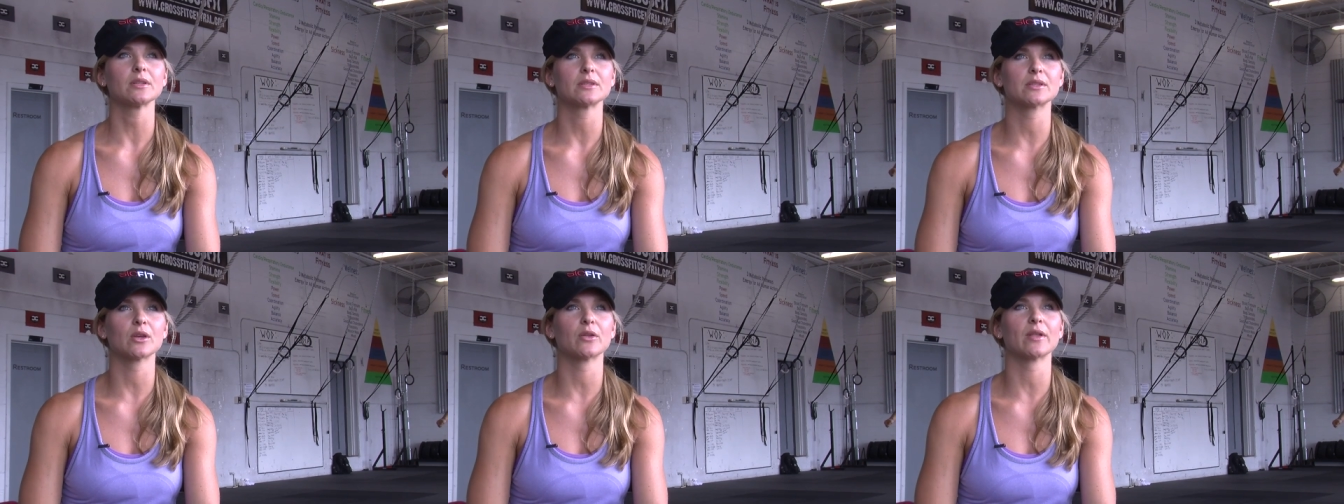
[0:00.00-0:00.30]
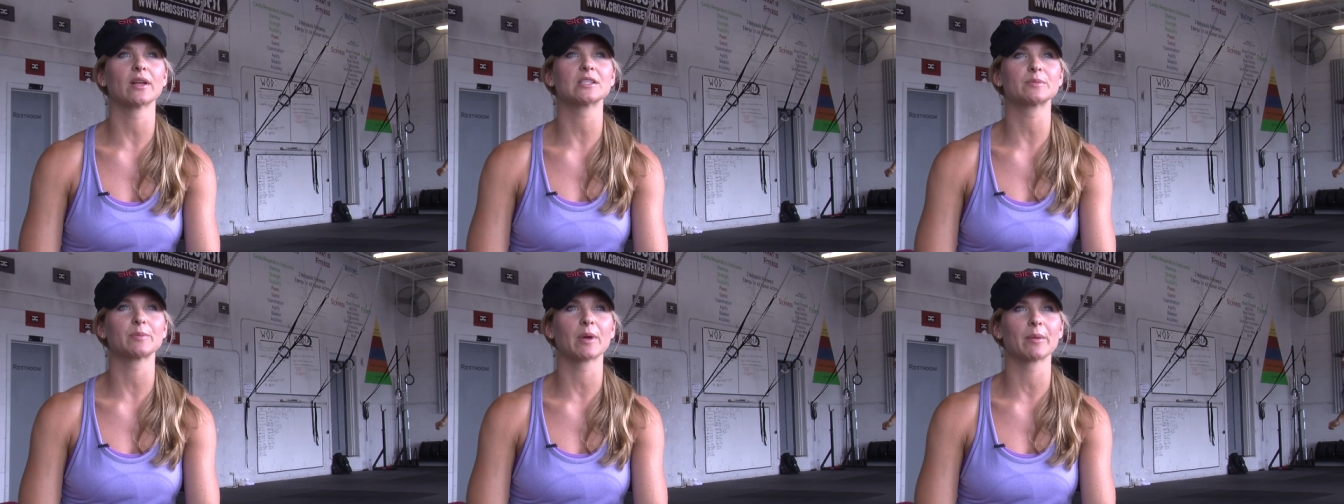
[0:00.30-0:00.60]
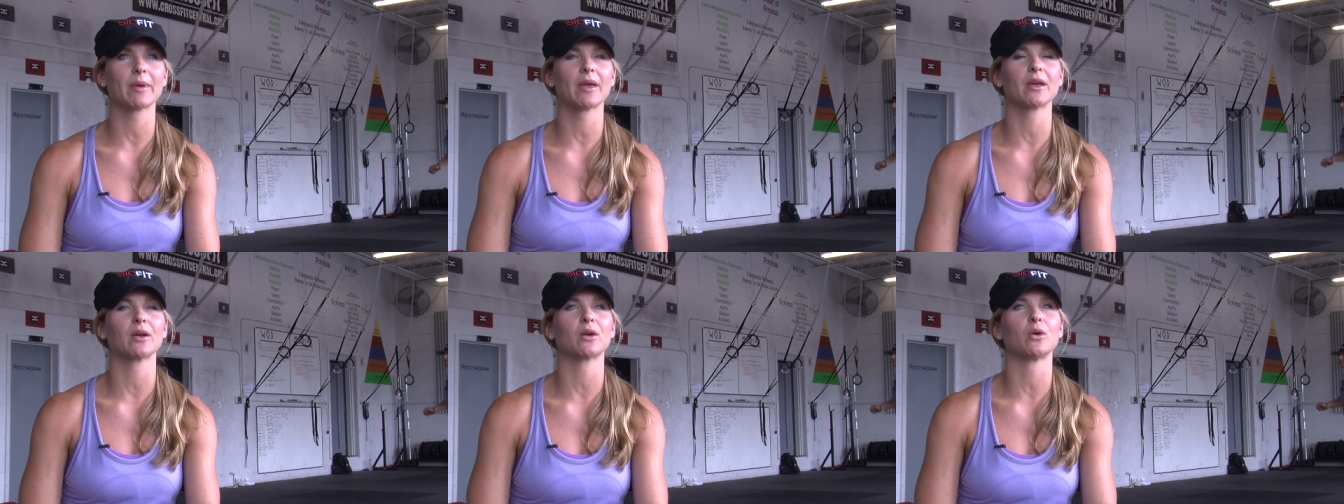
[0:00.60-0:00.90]
So that's my
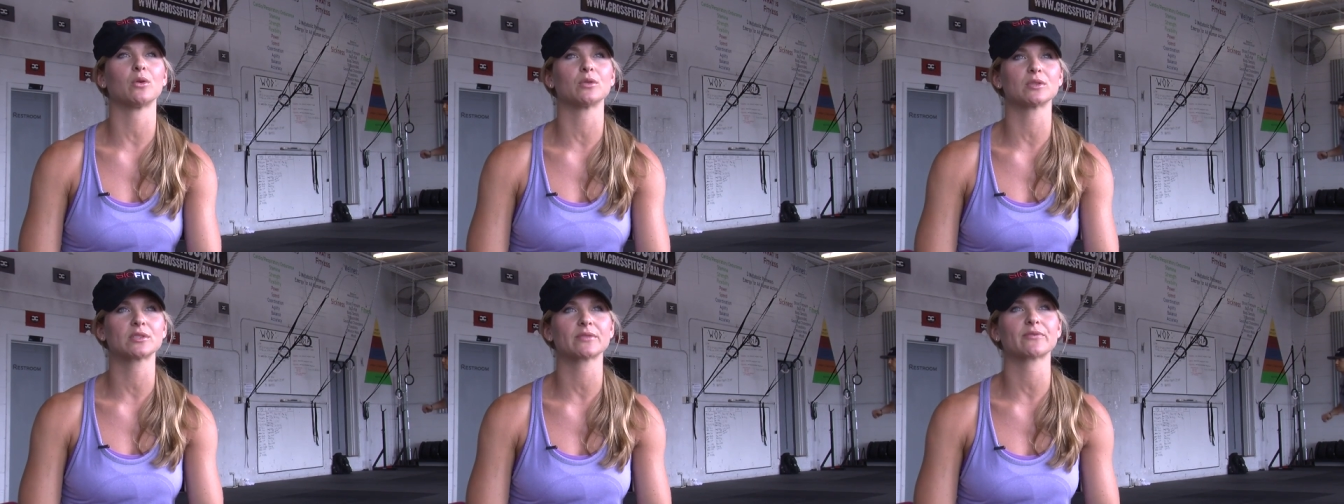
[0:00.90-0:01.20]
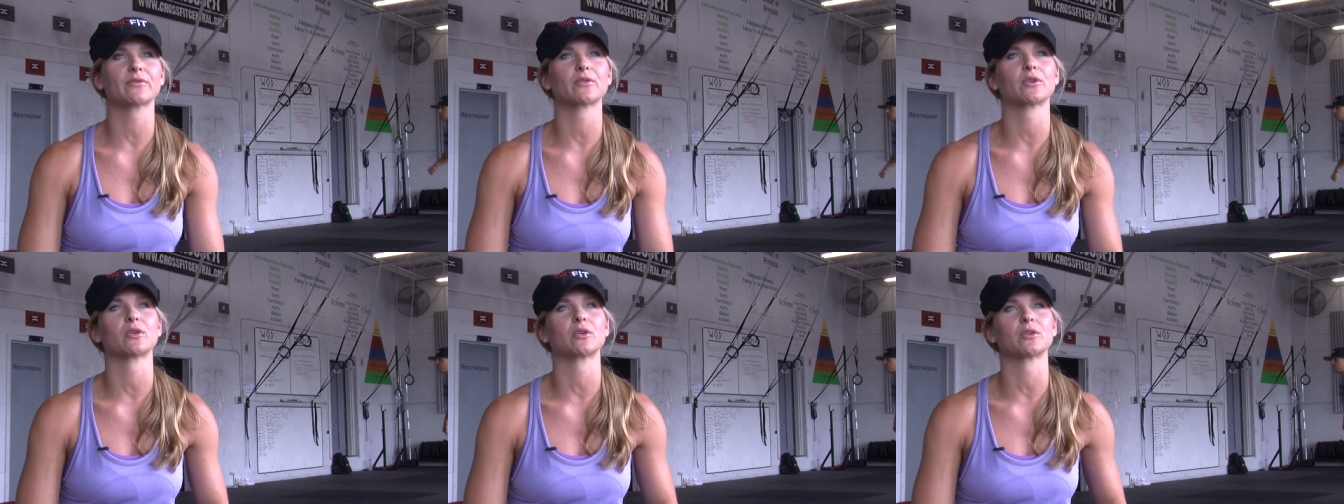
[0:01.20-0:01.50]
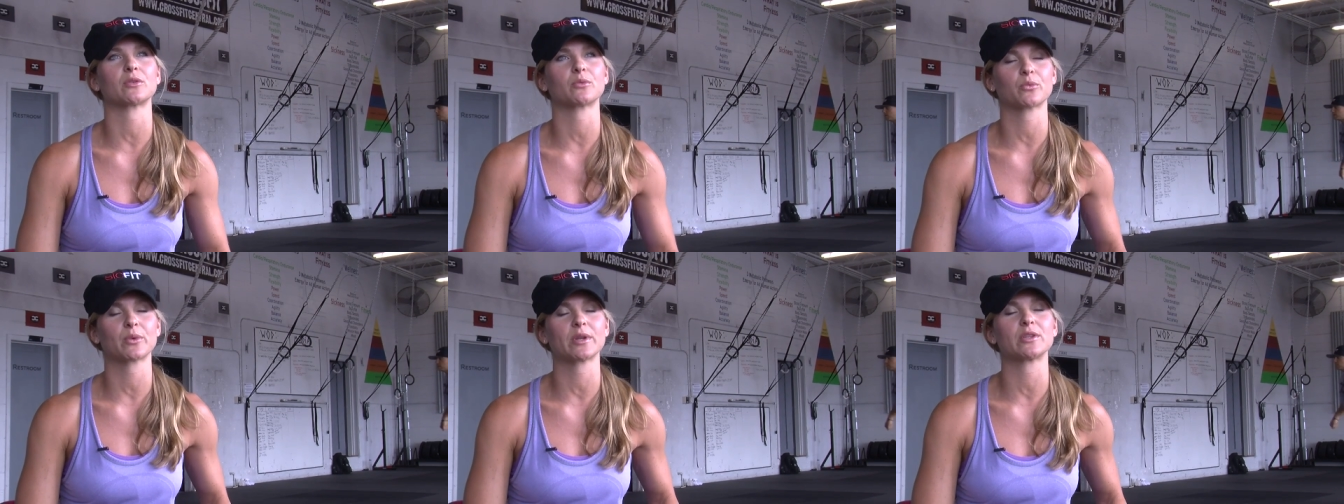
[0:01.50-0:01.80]
main goals
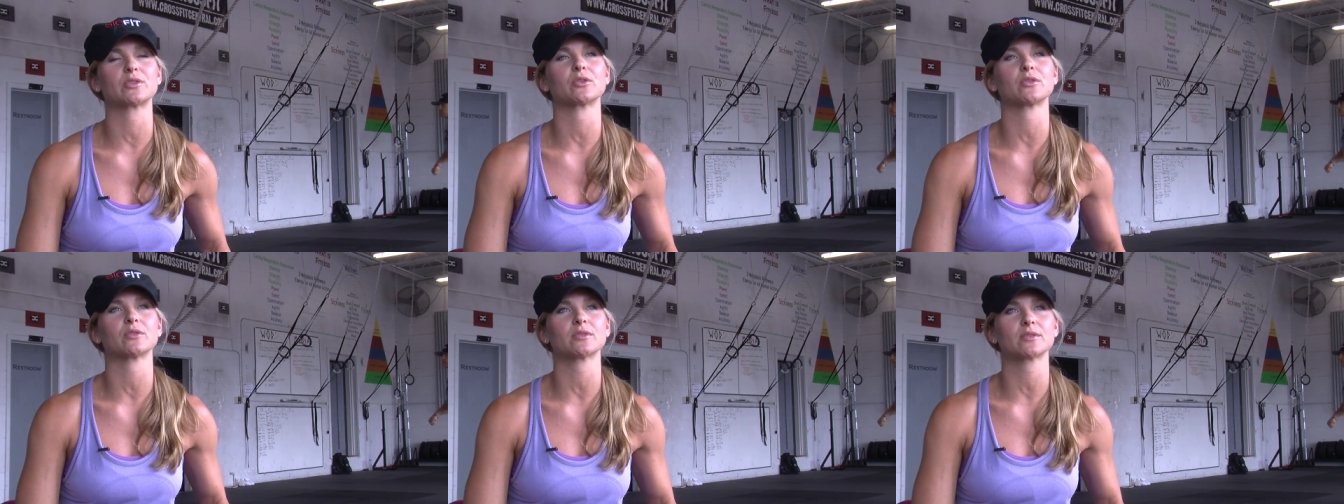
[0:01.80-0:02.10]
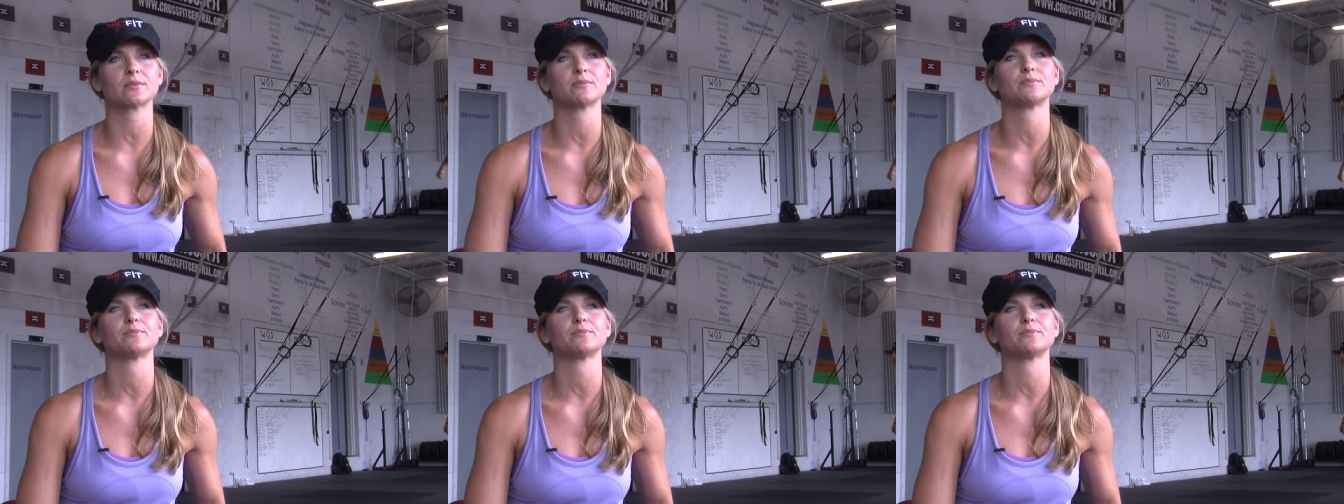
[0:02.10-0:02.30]
for regionals.